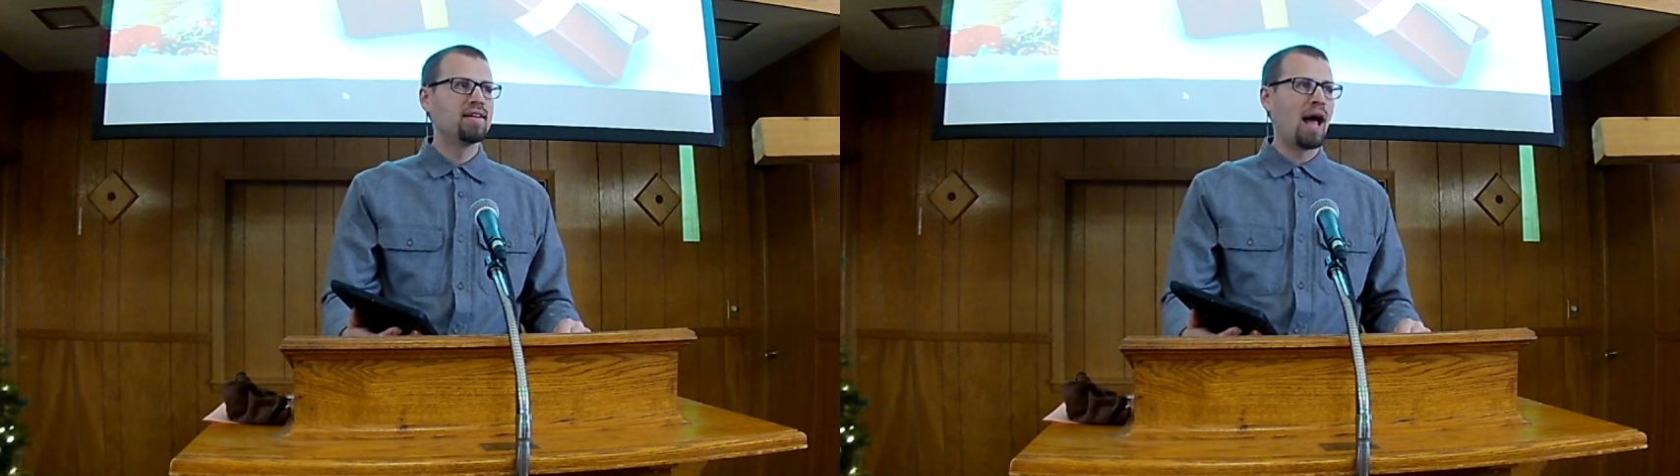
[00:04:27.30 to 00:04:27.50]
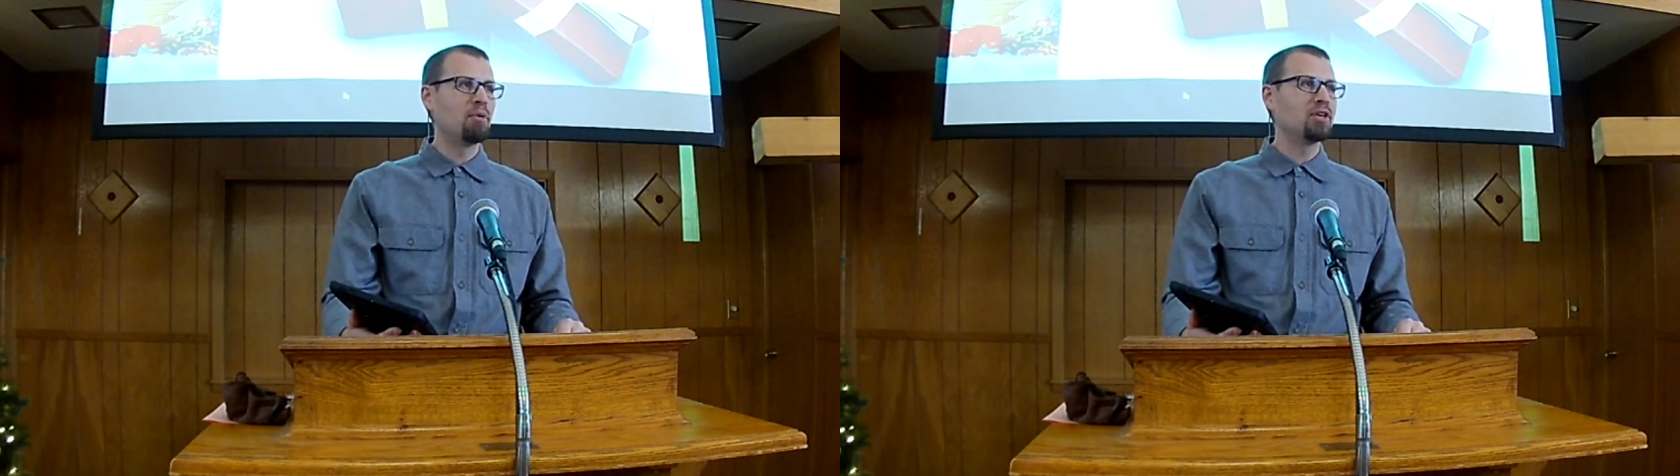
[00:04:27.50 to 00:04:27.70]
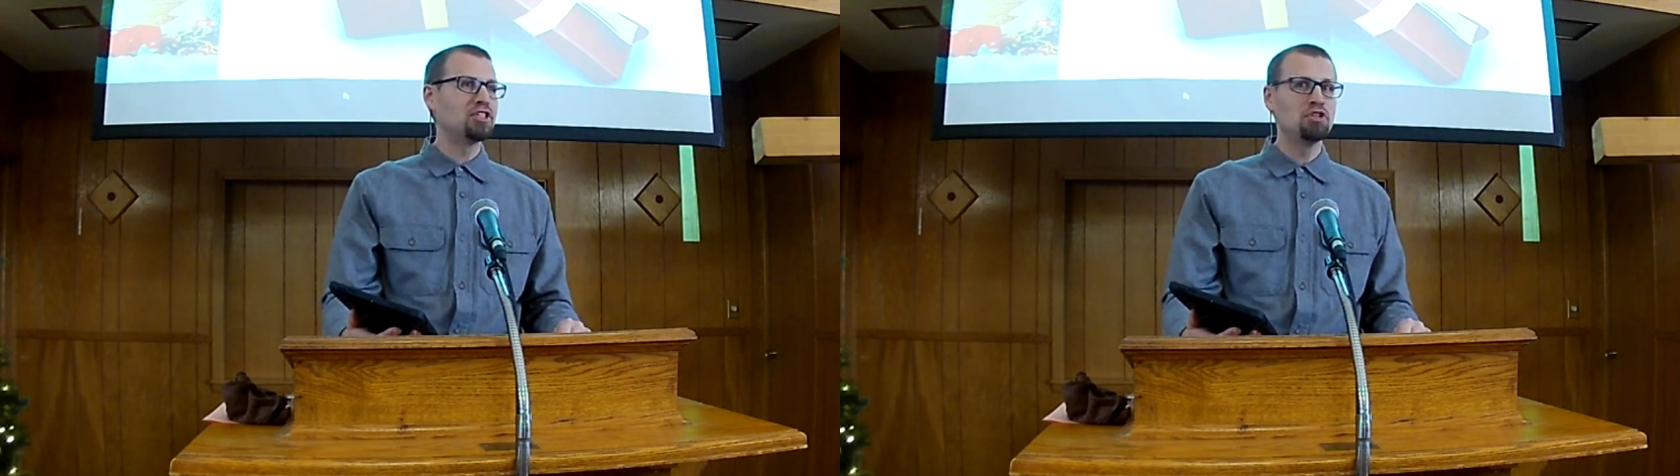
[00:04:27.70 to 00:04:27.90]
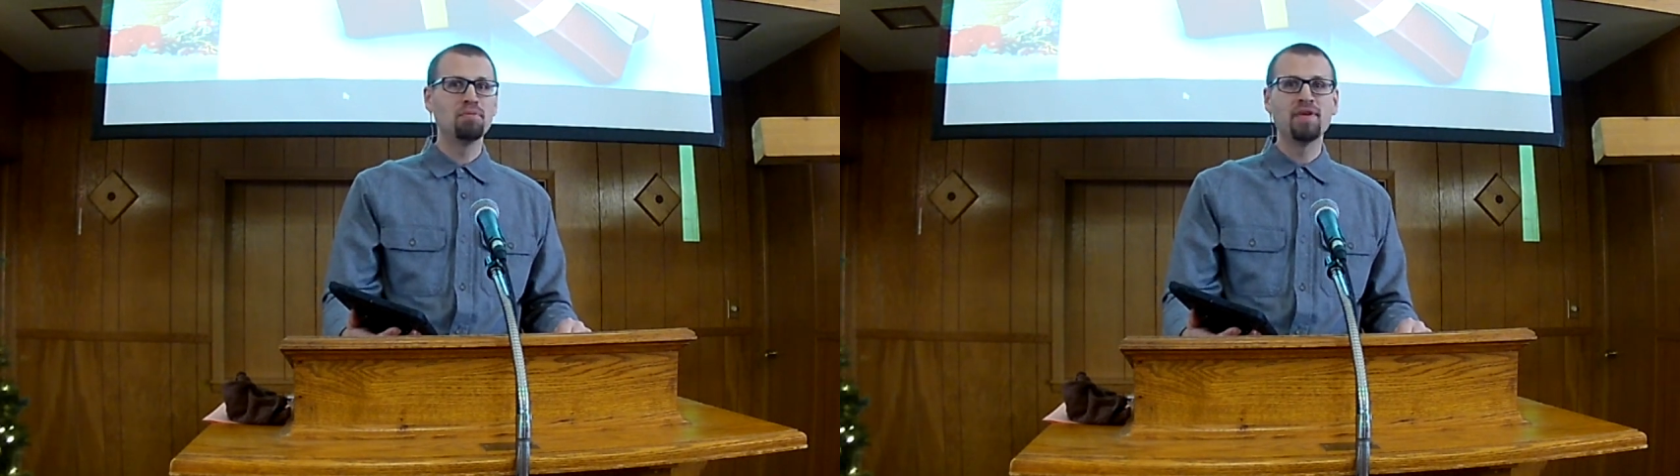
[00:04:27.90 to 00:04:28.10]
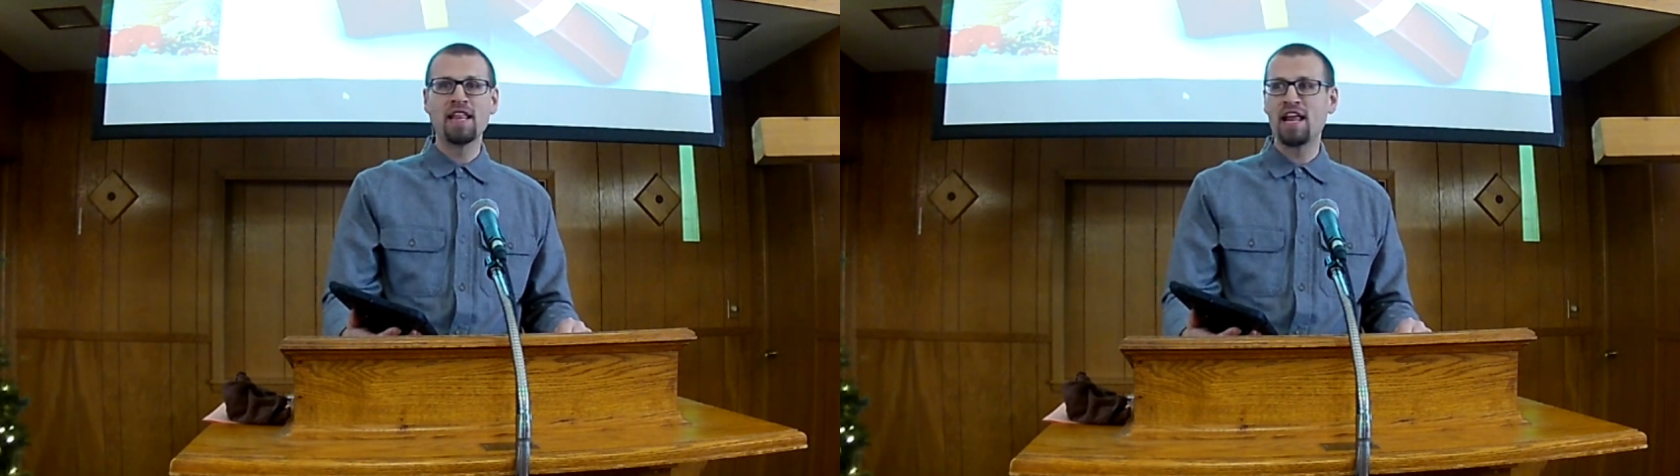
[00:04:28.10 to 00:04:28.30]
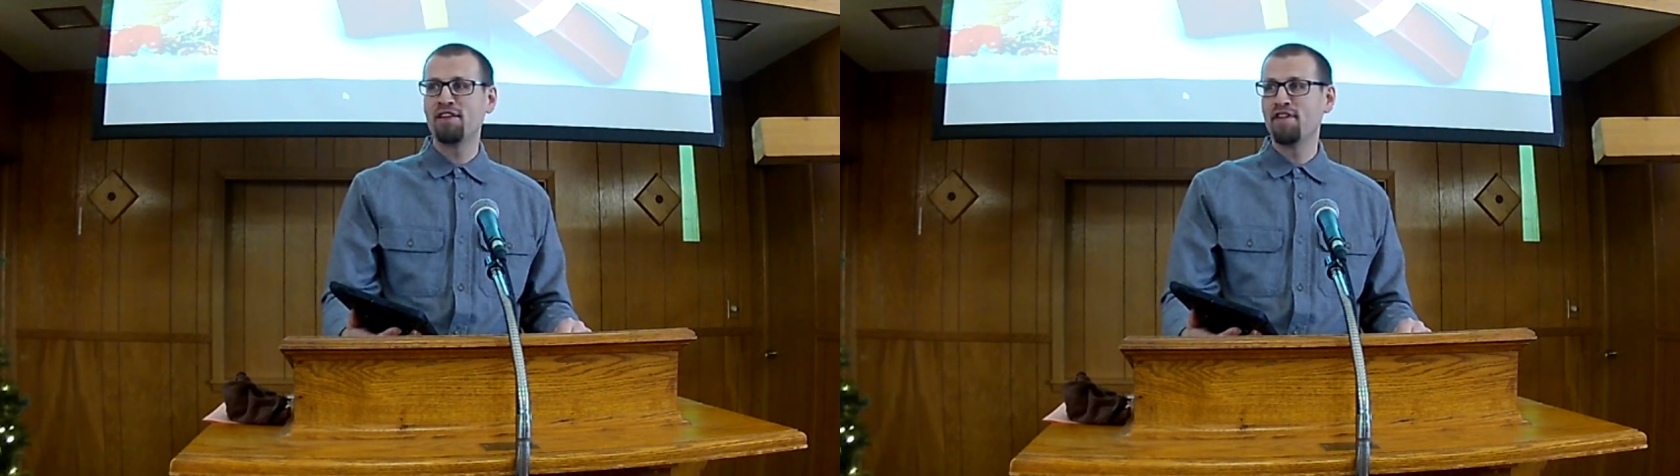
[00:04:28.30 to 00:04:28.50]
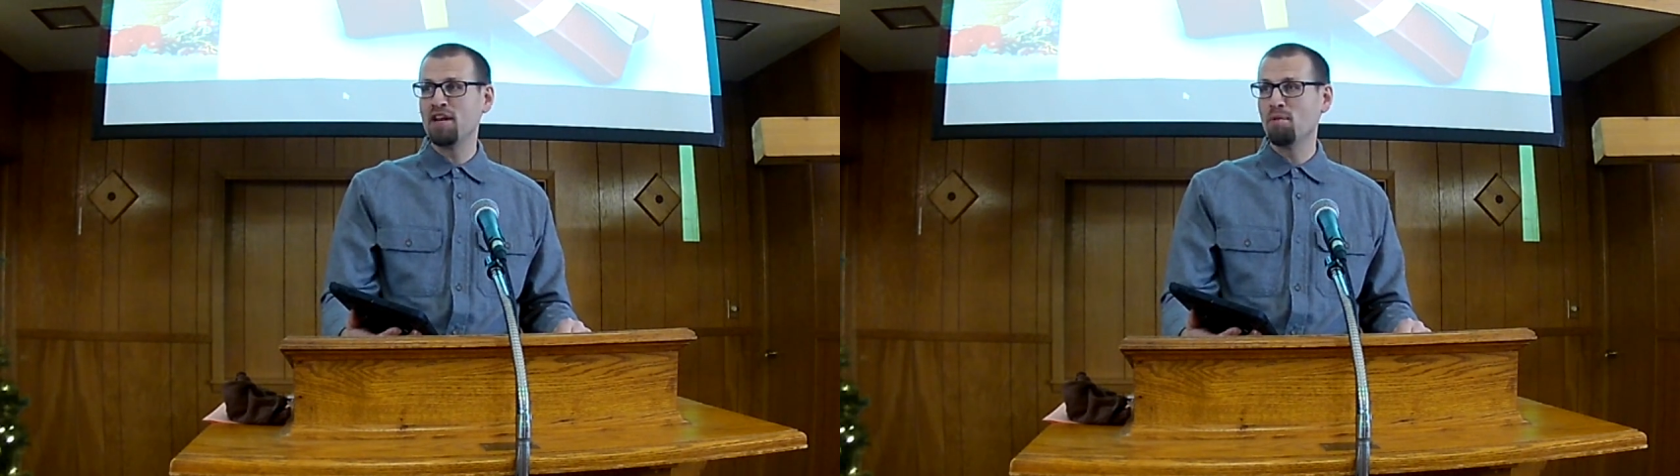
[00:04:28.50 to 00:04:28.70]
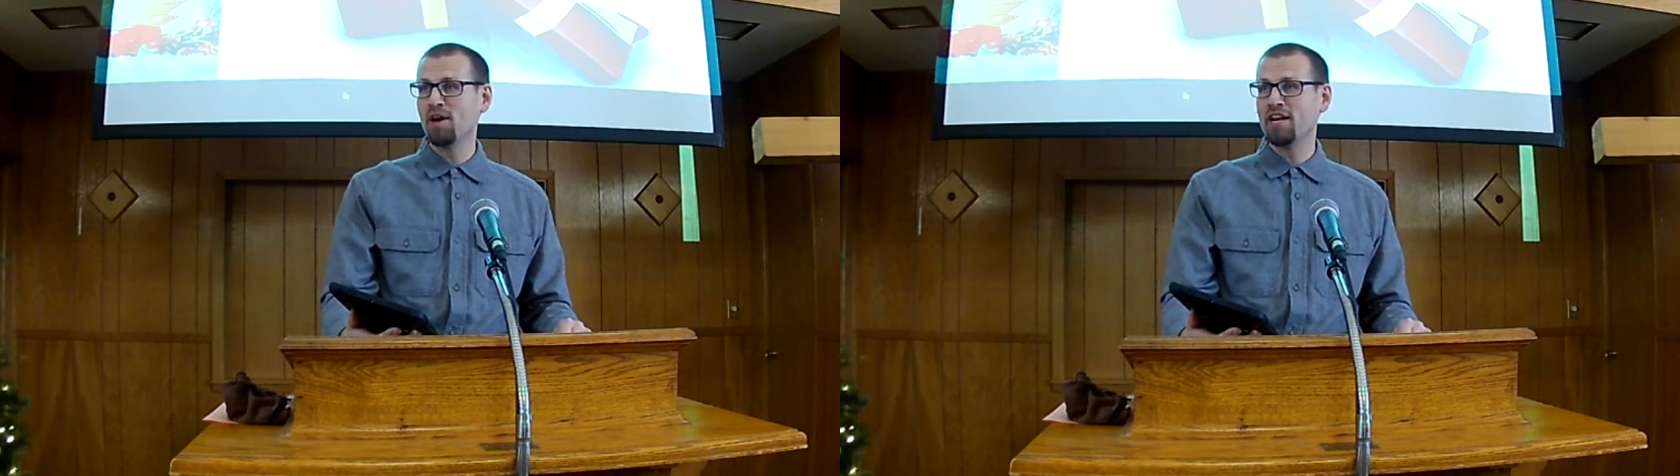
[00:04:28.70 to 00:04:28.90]
I would assume that if
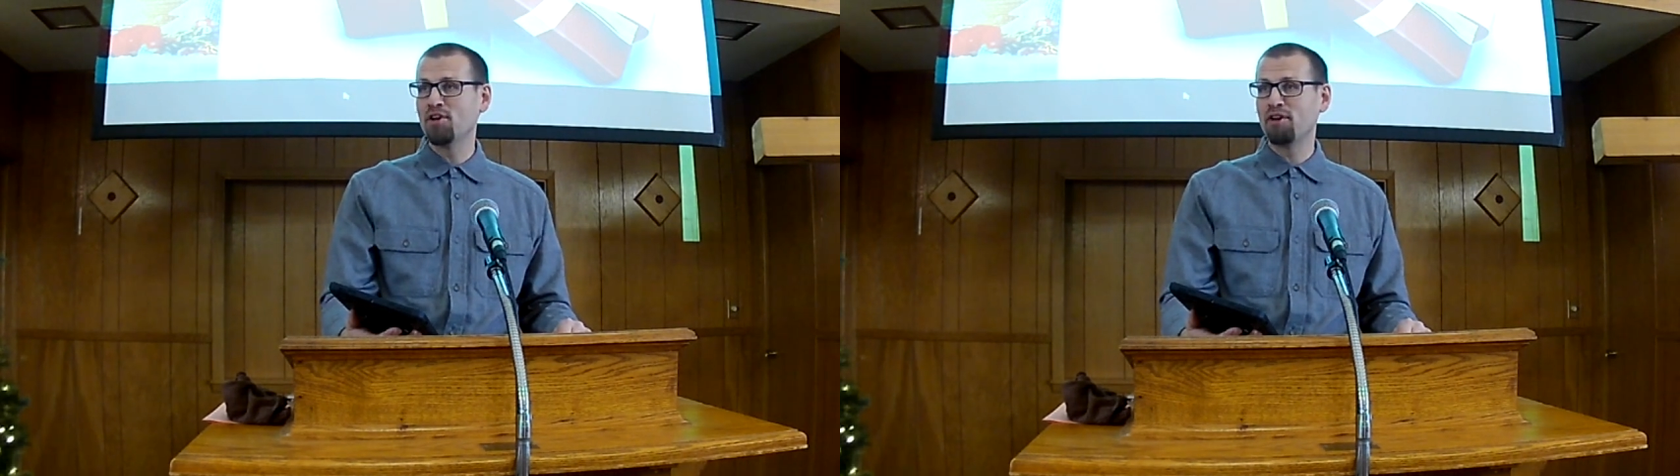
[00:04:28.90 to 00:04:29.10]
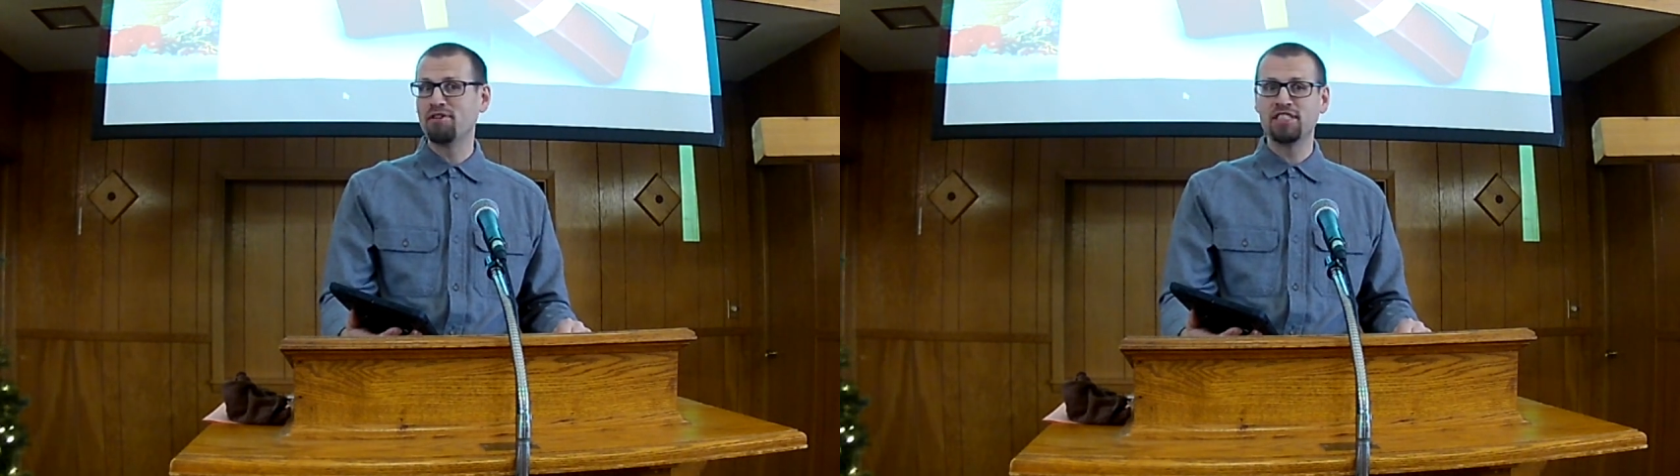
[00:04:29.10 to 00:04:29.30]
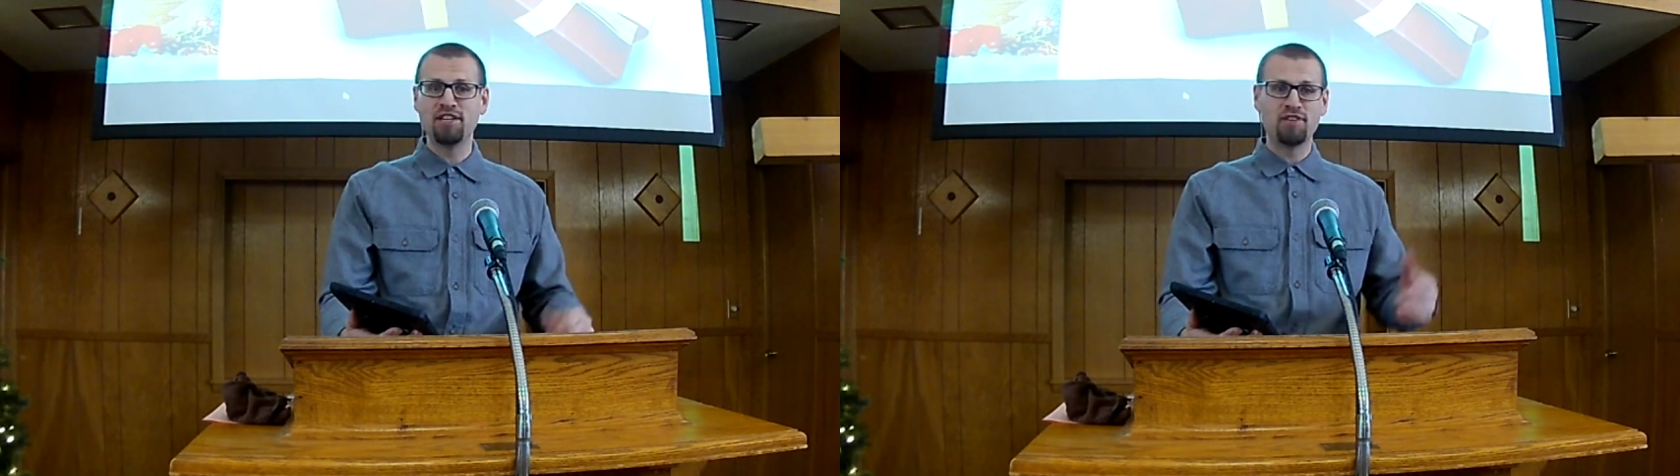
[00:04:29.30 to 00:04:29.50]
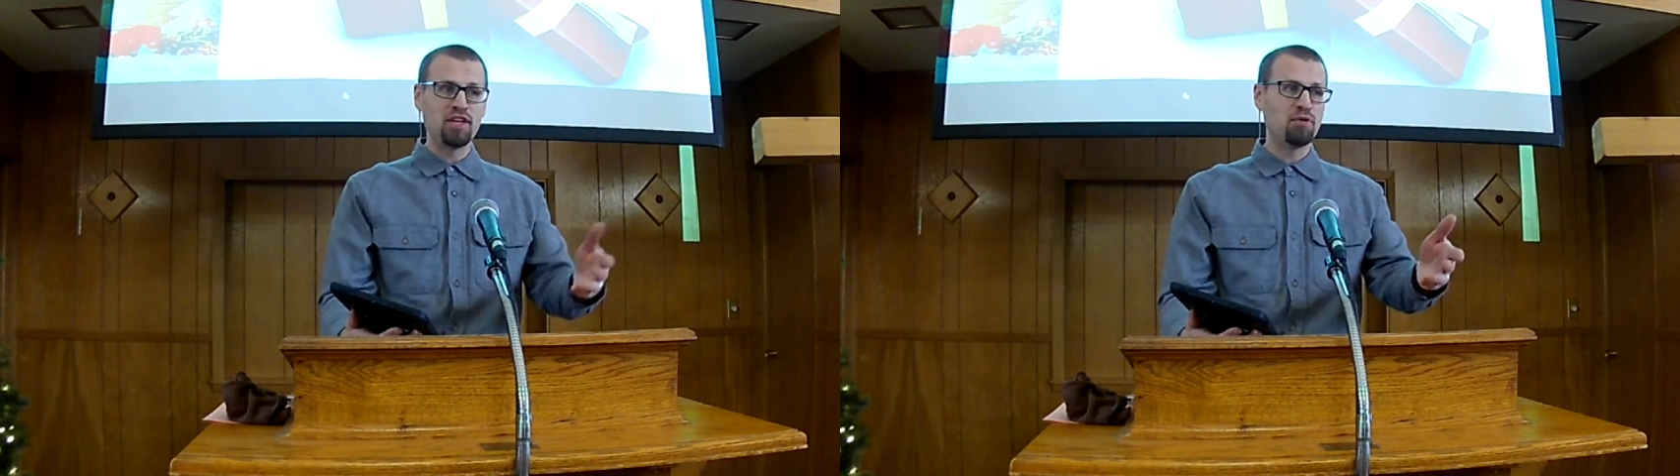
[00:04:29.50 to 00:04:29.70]
anyone in here had received it,